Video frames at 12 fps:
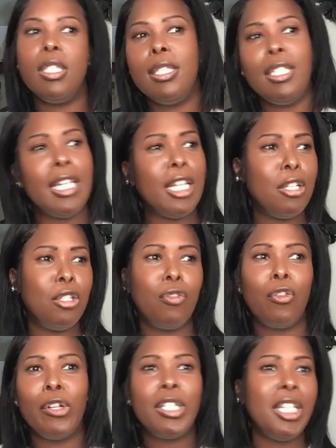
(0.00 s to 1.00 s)

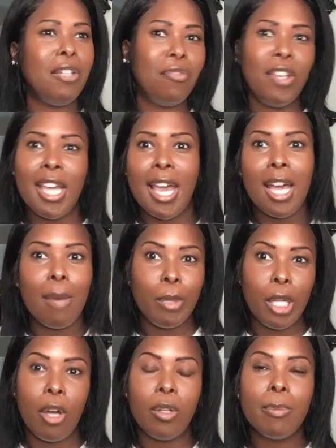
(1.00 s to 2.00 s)
DD-214 VA
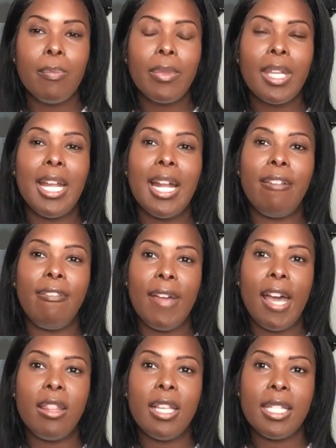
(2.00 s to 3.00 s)
upload, and I
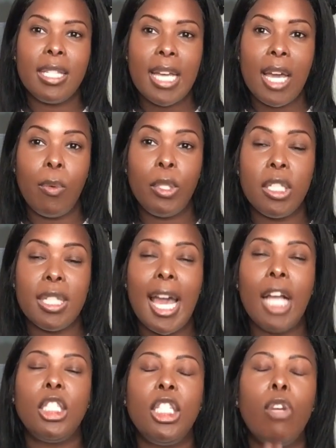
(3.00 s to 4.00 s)
found this site, which is
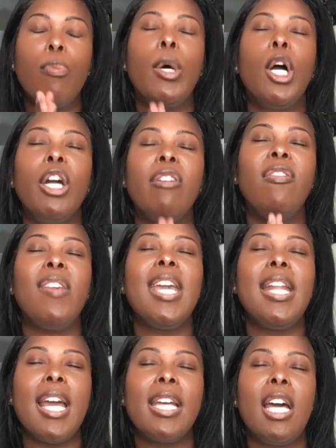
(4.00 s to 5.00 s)
actually a part of
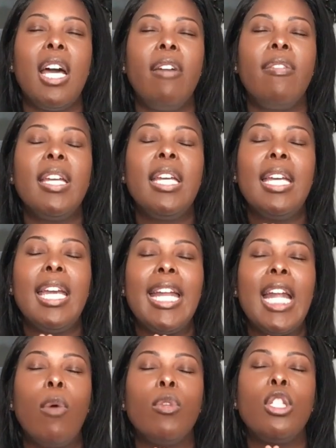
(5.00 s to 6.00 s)
va.gov,
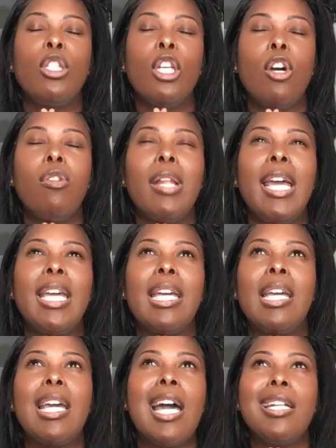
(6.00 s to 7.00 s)
and I was so
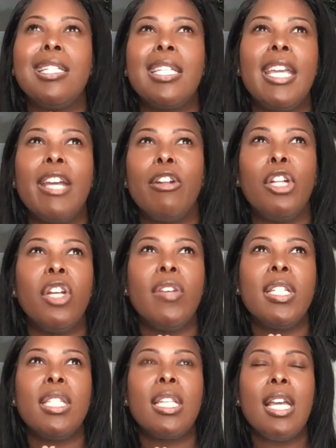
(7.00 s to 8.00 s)
like kind of scared or
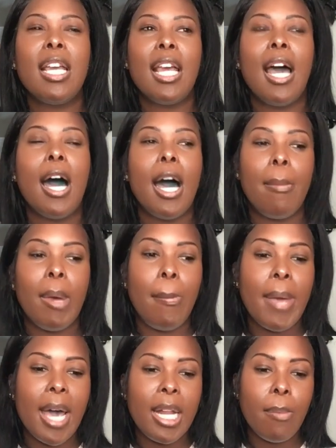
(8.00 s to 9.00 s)
nervous
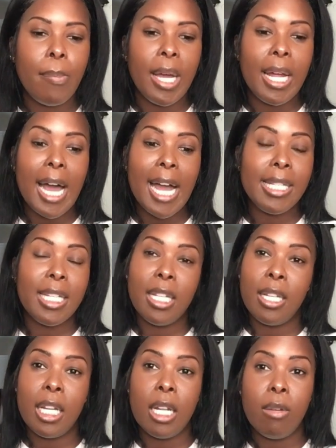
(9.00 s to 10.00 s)
about it, but I did
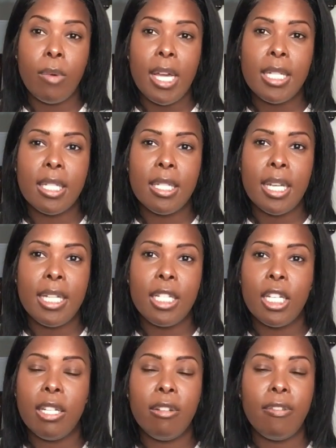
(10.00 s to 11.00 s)
it anyways because I
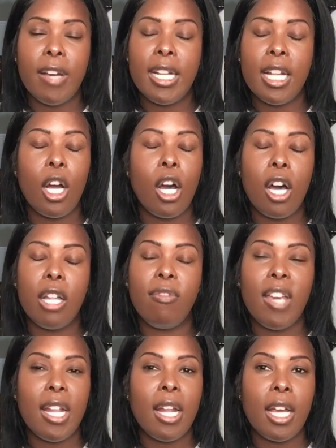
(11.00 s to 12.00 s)
couldn't find it on
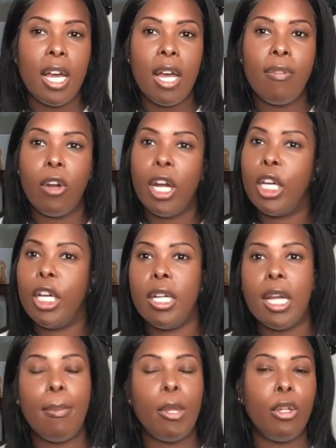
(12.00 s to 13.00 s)
va.gov, or I
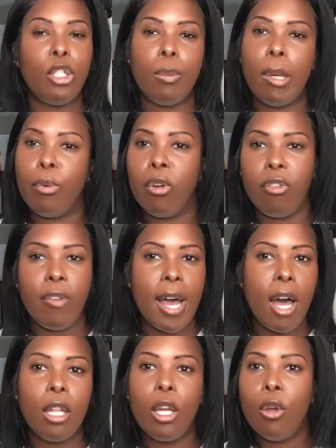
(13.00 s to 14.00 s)
couldn't upload it to my
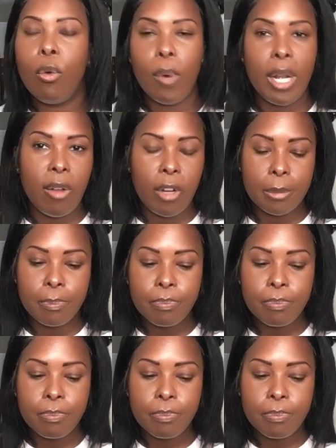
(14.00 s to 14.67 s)
profile, whatever.